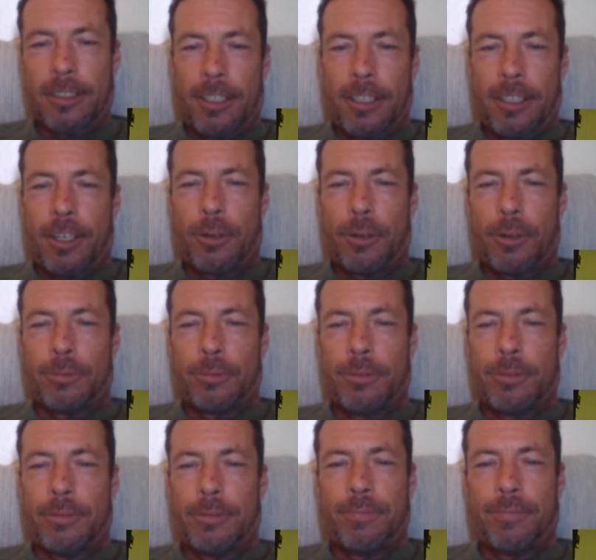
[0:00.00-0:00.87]
You know,
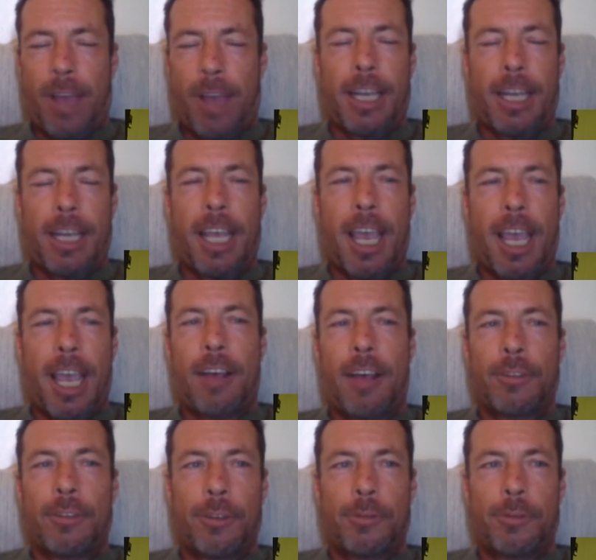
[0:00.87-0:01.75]
Finding
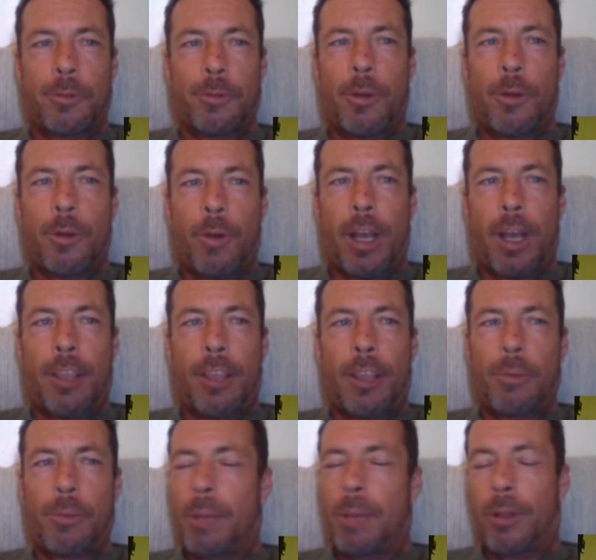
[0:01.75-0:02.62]
out what
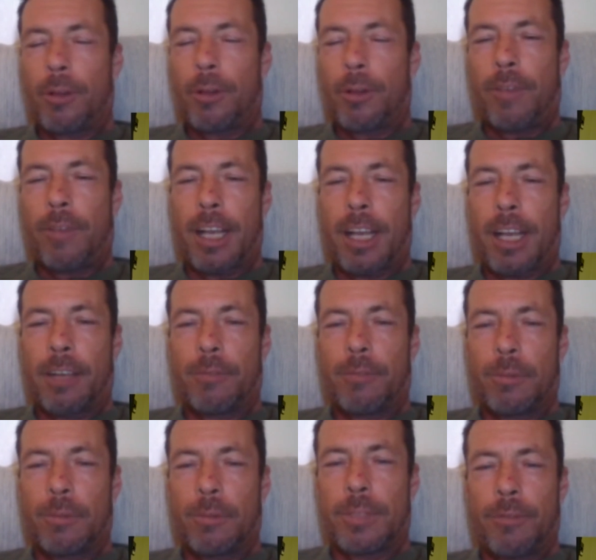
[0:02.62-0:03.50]
other people are finding
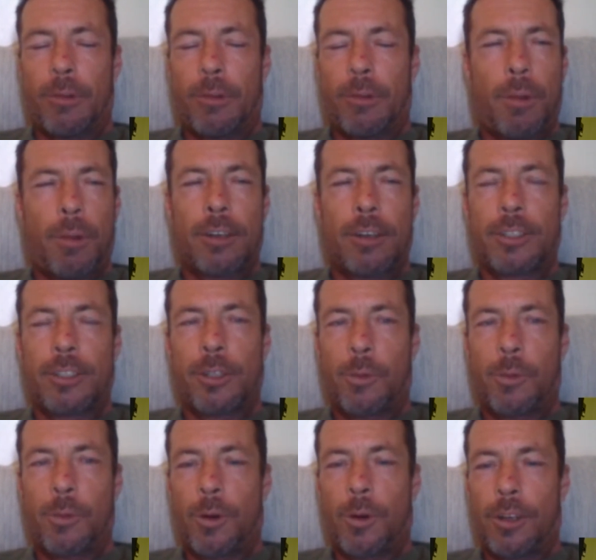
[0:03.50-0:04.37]
from different parts of
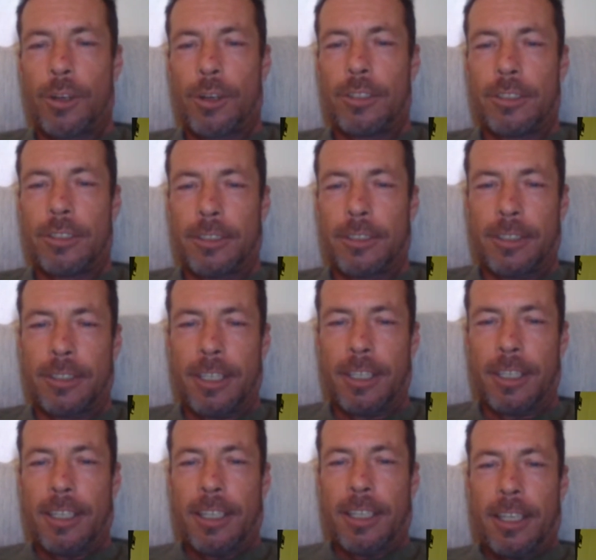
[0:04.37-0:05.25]
the world, and
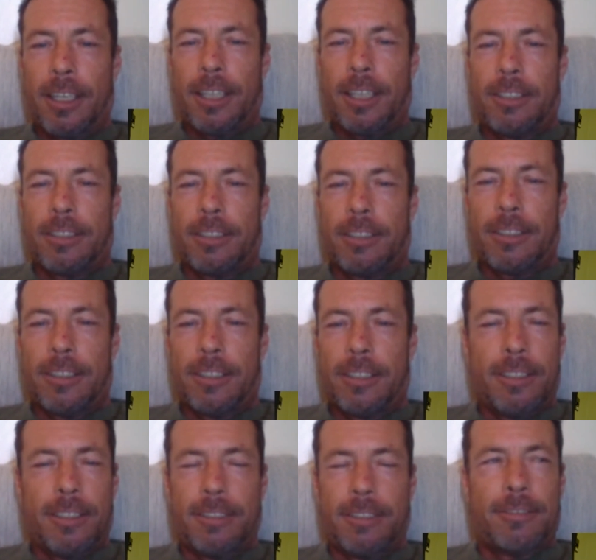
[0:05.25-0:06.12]
it's
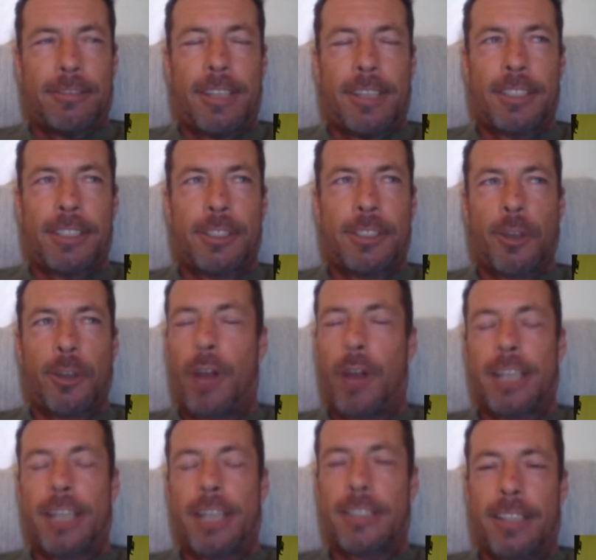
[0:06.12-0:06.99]
that's the
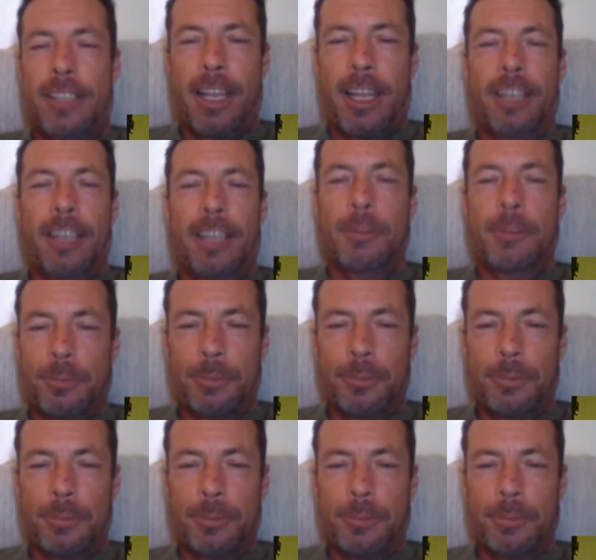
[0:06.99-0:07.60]
greatest thing.